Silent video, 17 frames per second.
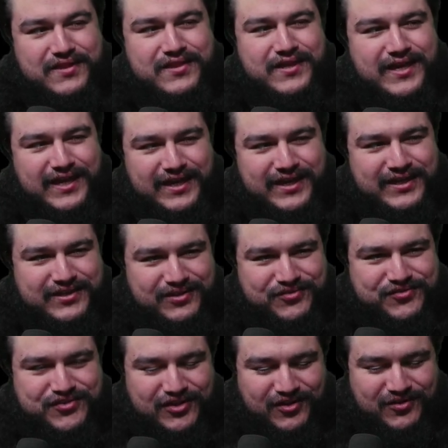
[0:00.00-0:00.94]
Thank you
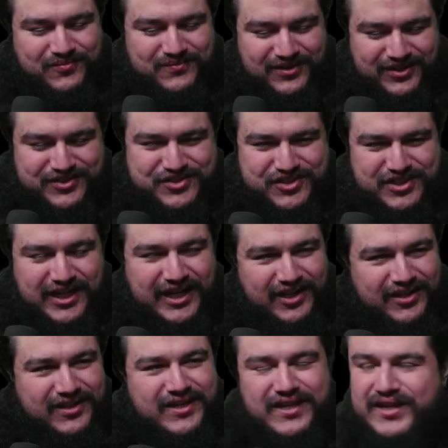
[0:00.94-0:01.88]
so much.
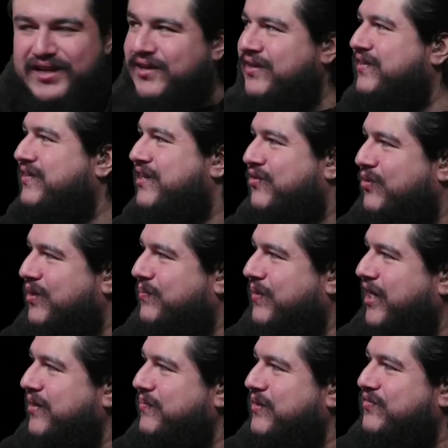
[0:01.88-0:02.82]

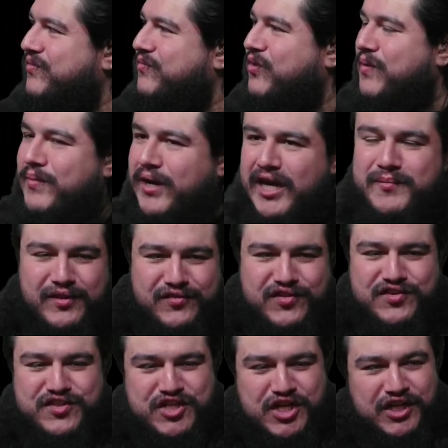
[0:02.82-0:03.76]
Remind me to
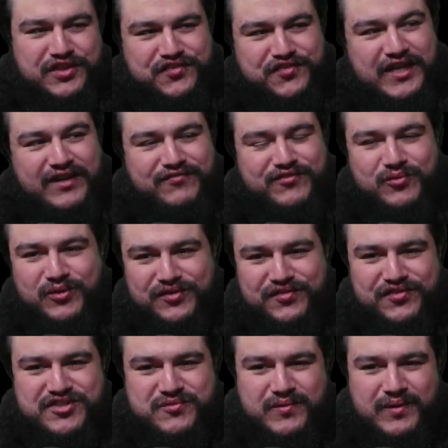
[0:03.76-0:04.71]
check this
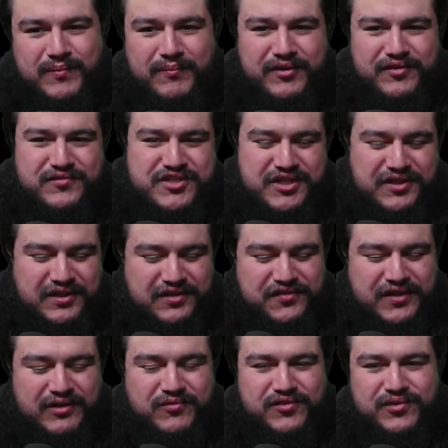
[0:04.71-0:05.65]
afterwards. Remind me to check this
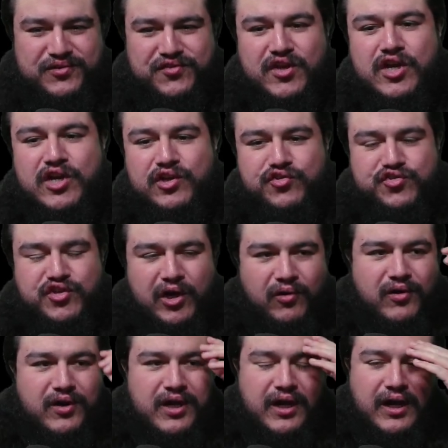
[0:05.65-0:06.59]
afterwards.
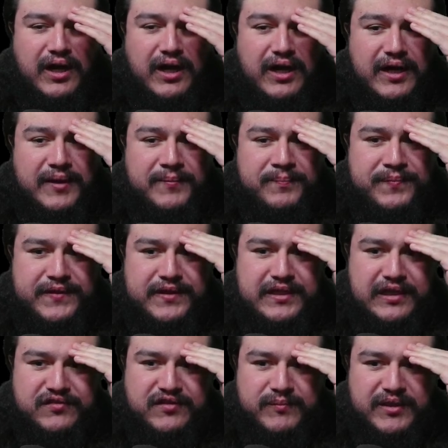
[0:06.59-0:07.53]
So,
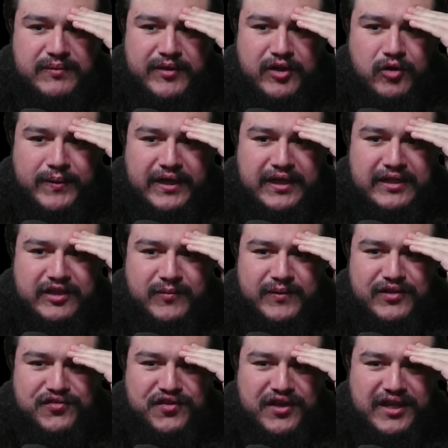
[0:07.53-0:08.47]
yes, let me go back a little bit
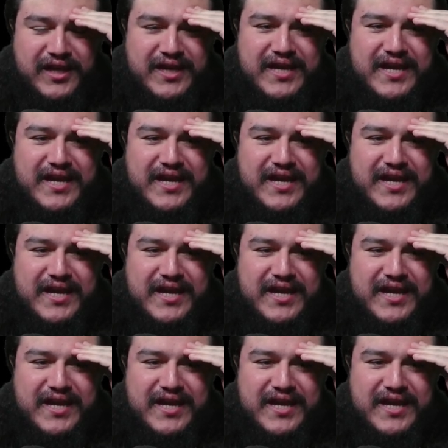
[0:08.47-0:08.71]
because I